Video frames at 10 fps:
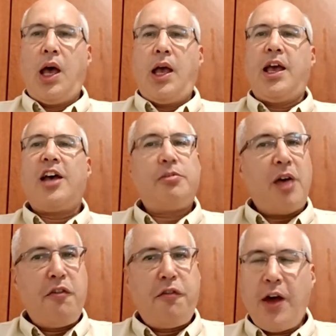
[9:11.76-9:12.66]
Yes,
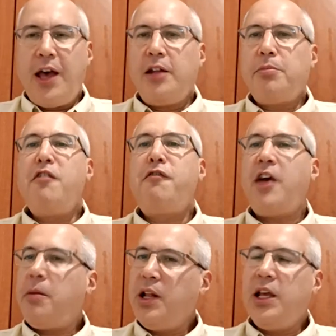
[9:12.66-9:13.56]
my friend, my
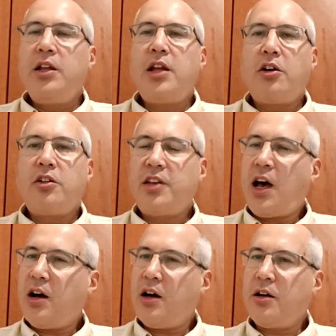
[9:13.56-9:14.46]
family in
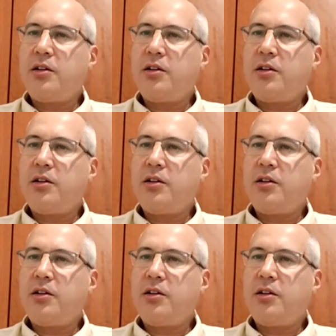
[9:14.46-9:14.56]
Artsakh,